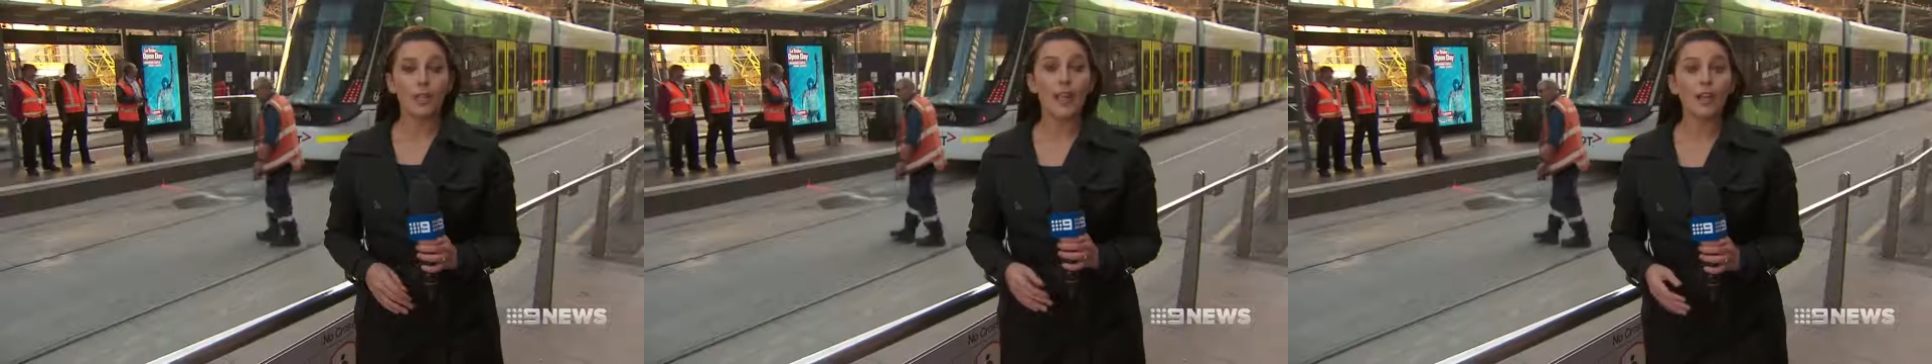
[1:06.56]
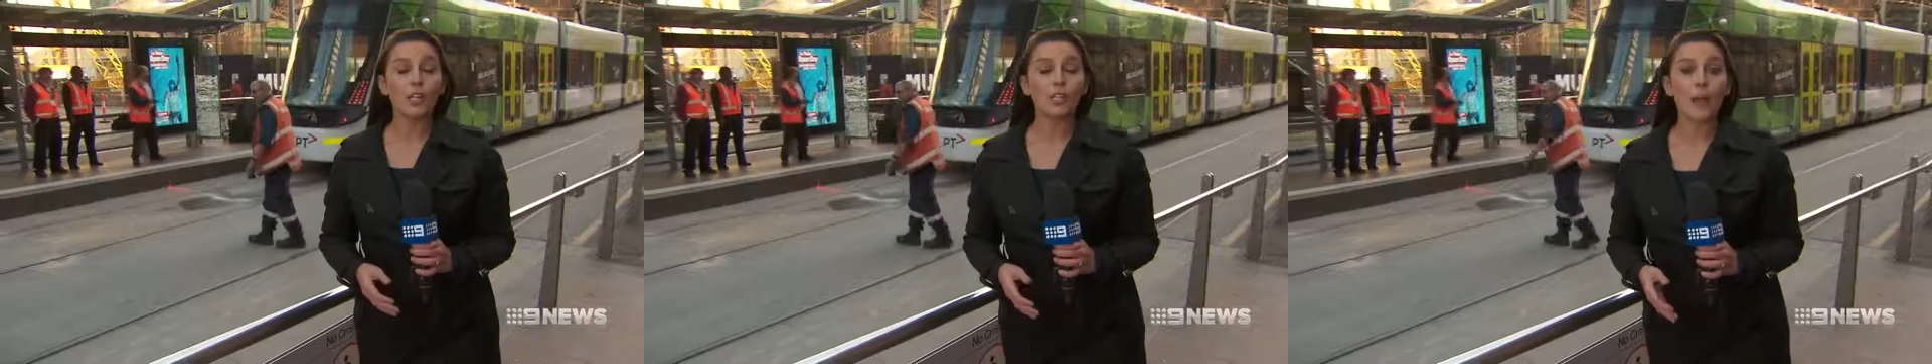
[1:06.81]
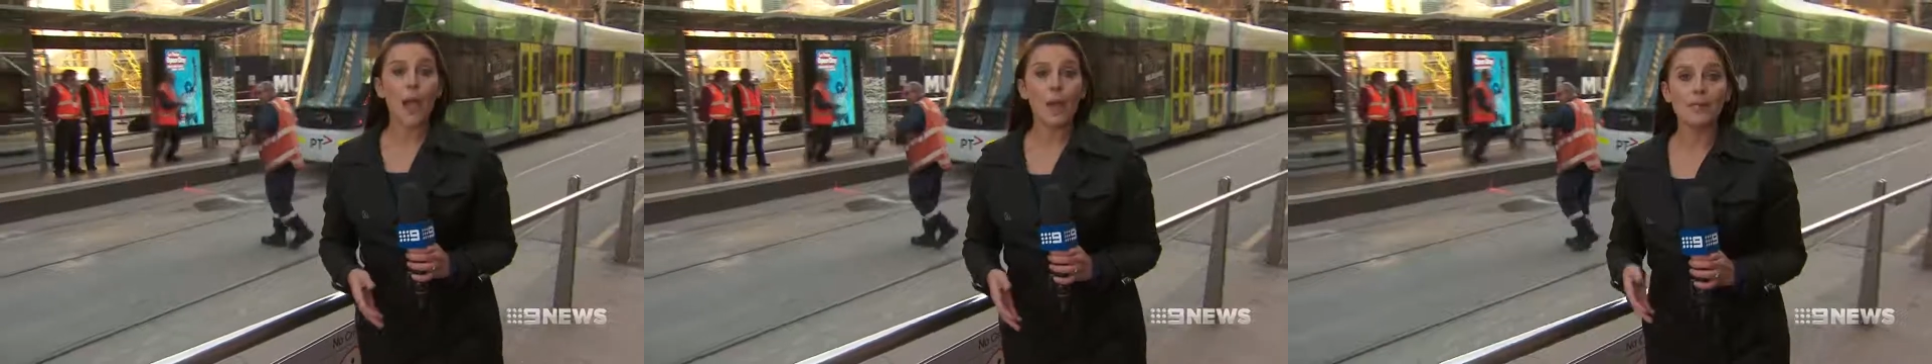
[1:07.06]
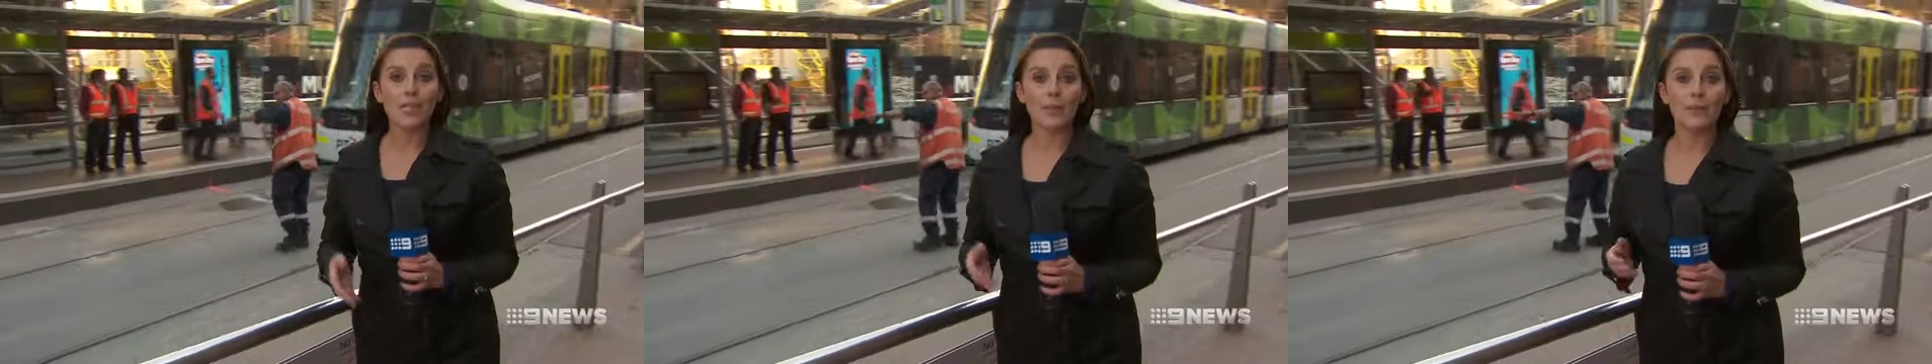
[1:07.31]
Yarra
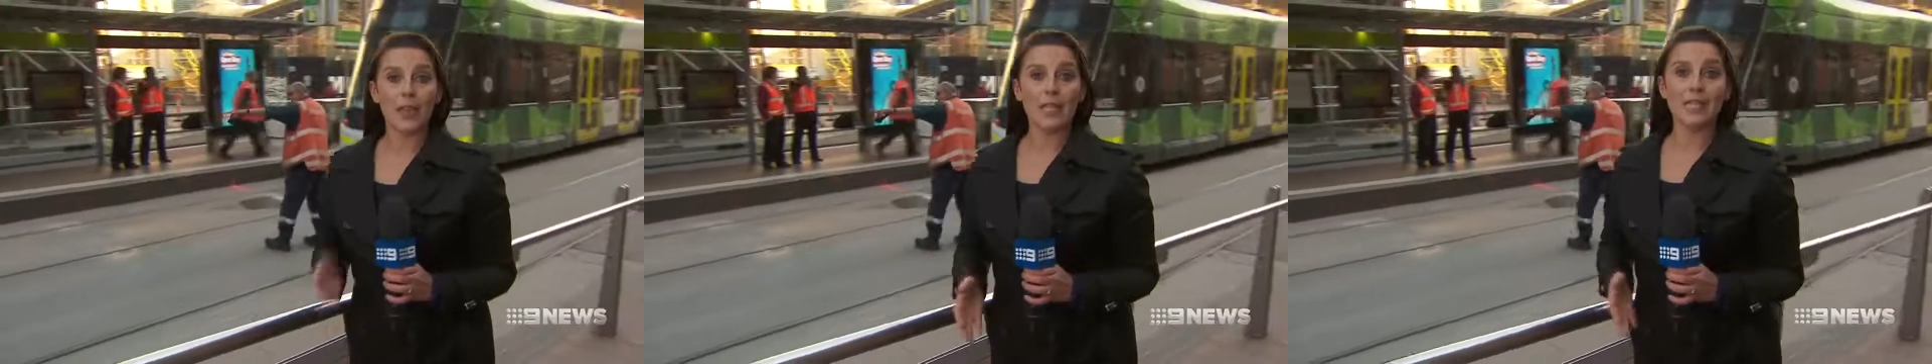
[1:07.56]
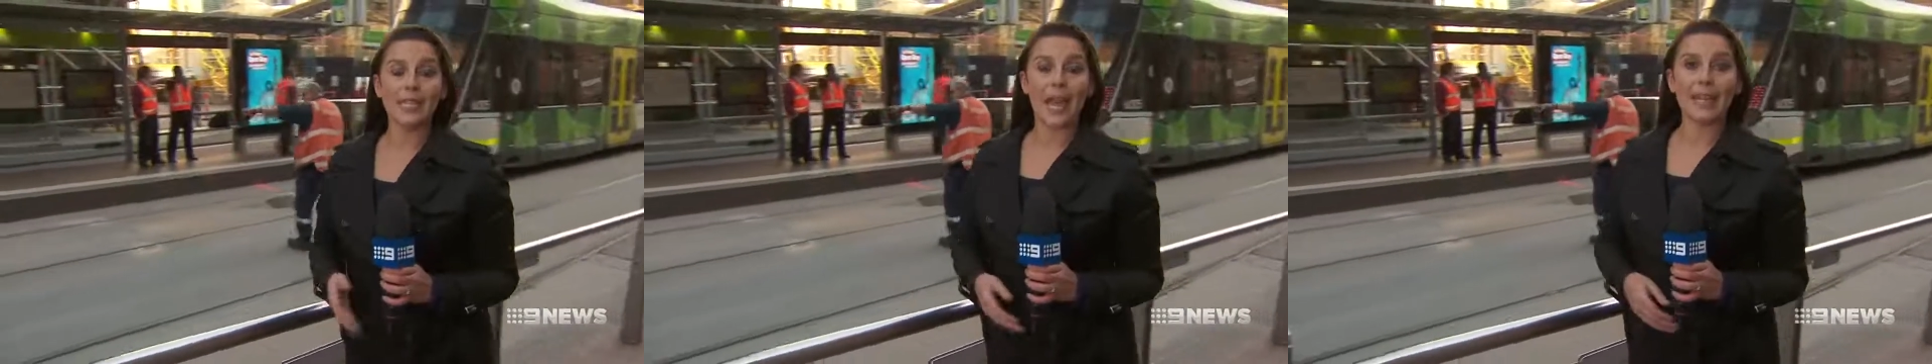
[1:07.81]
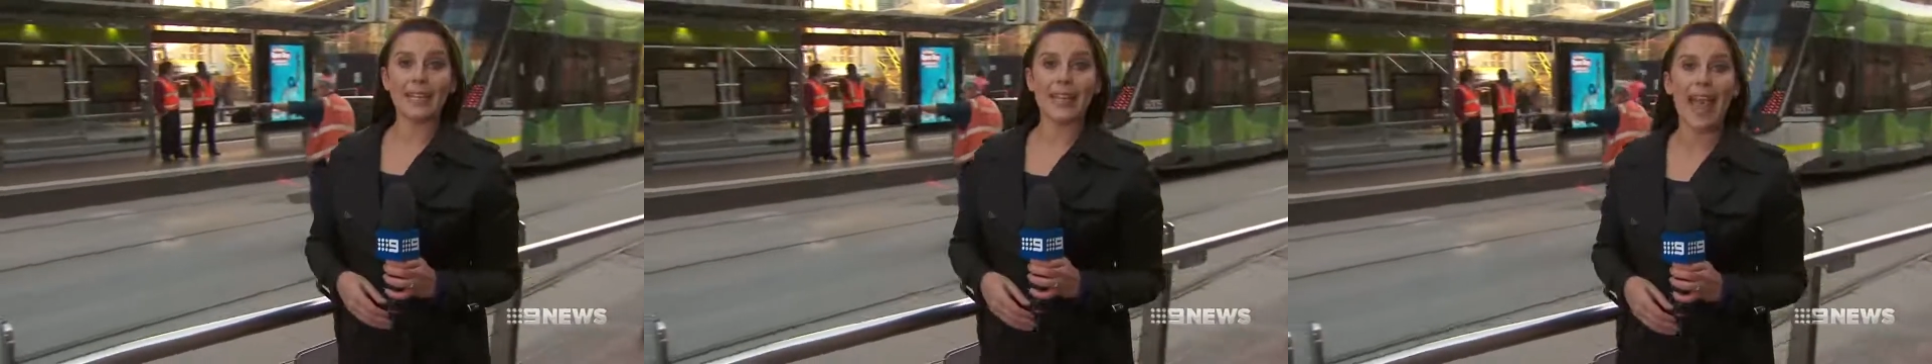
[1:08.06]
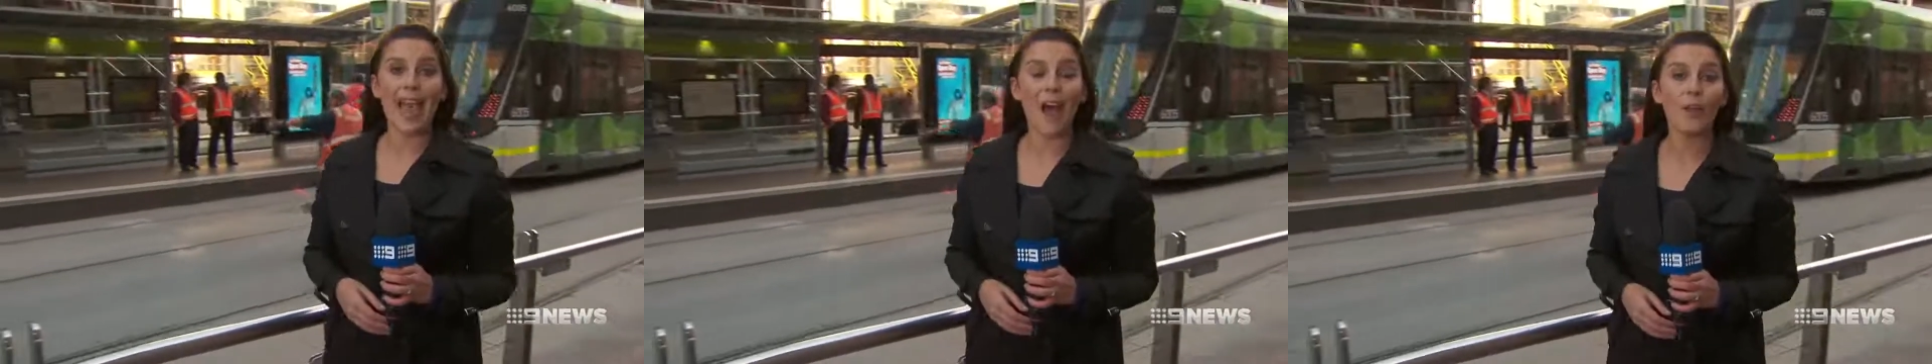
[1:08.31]
Trams is investigating
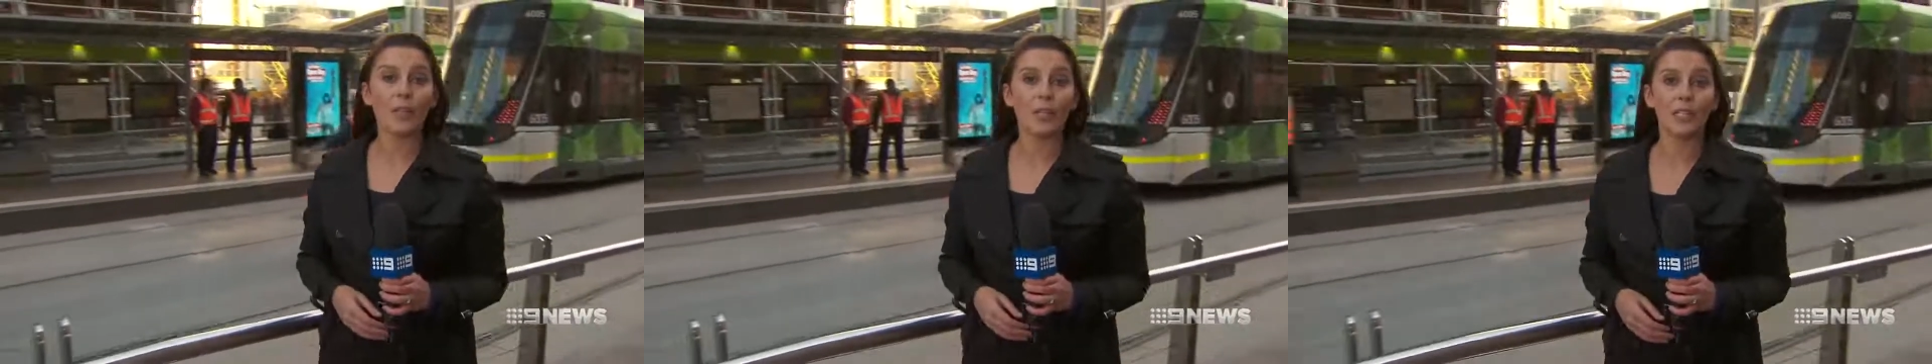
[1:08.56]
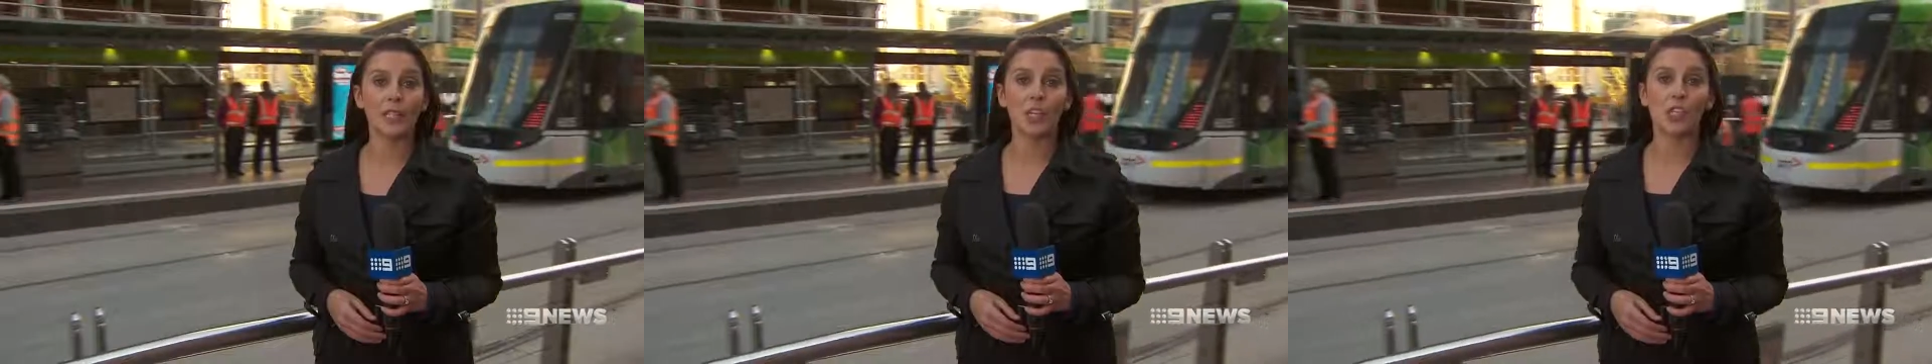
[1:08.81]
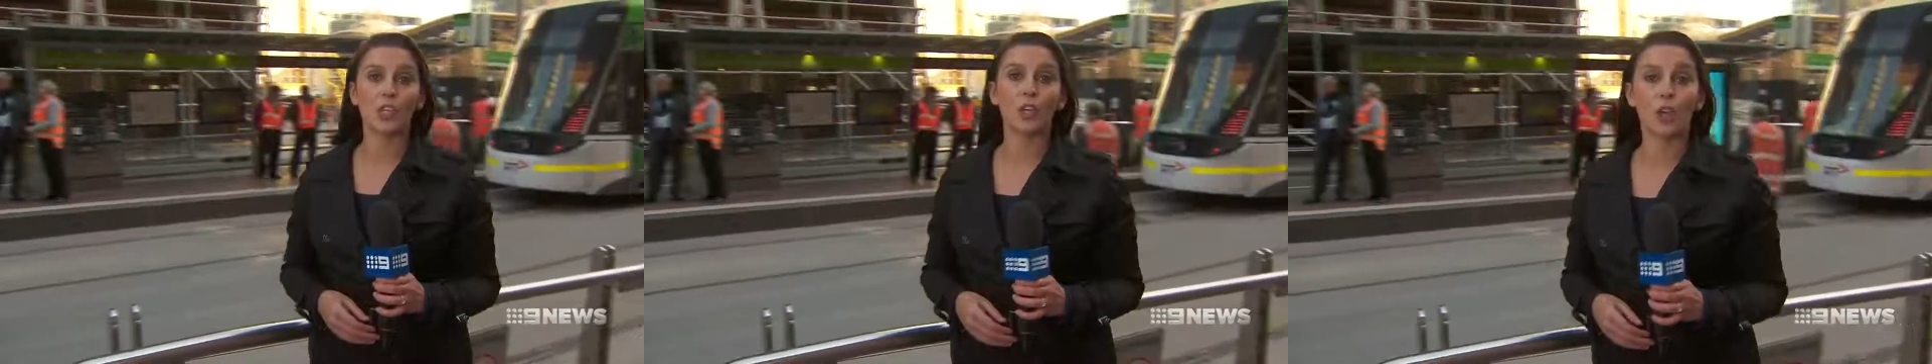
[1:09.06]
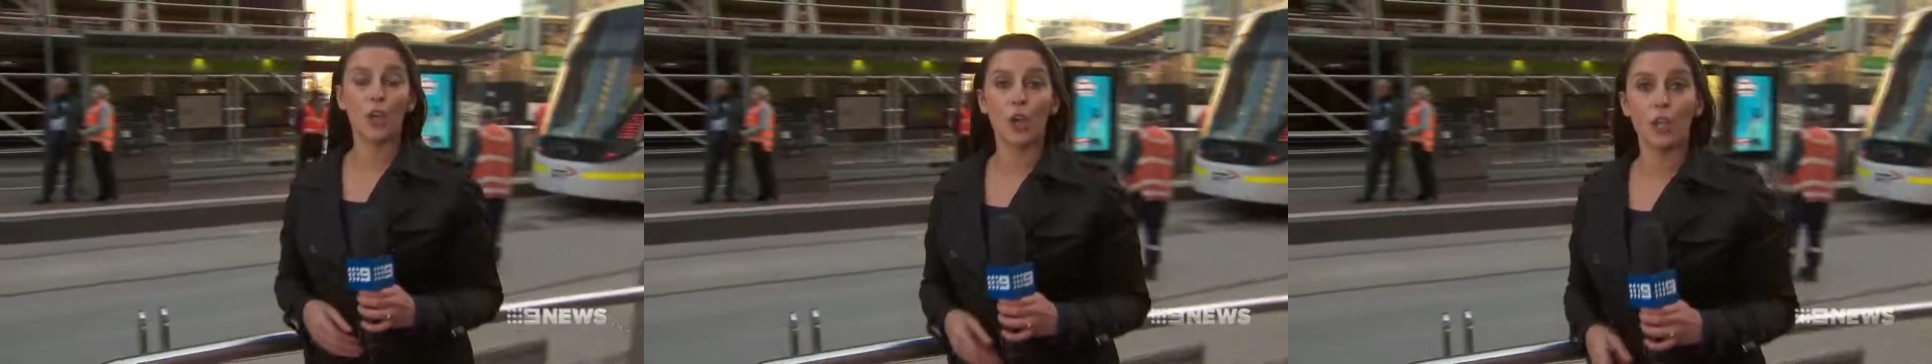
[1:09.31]
how the collision
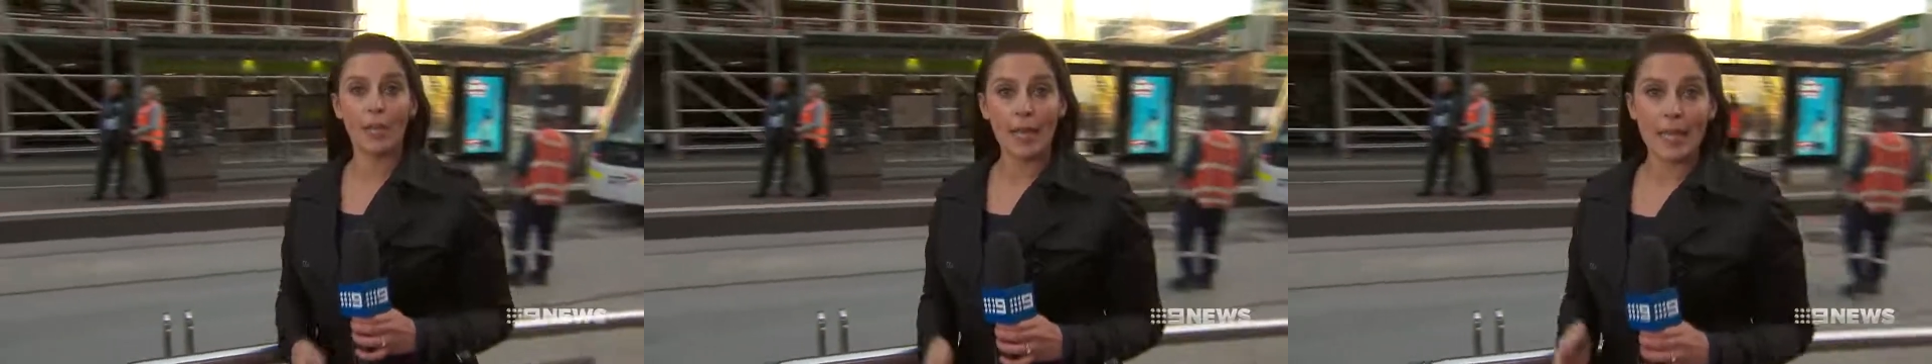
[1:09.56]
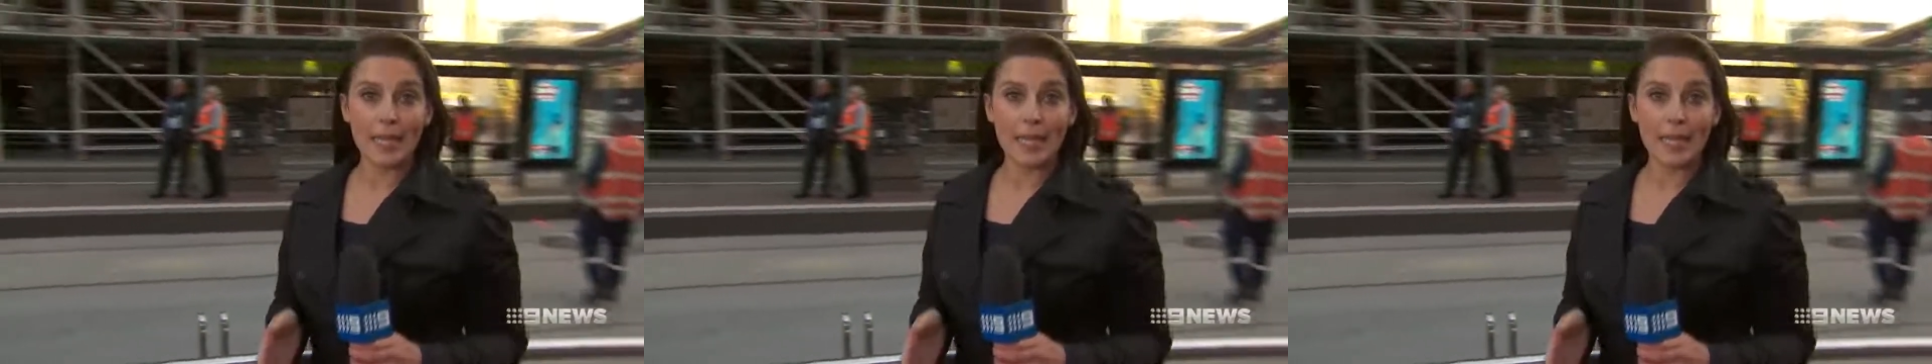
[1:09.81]
occurred,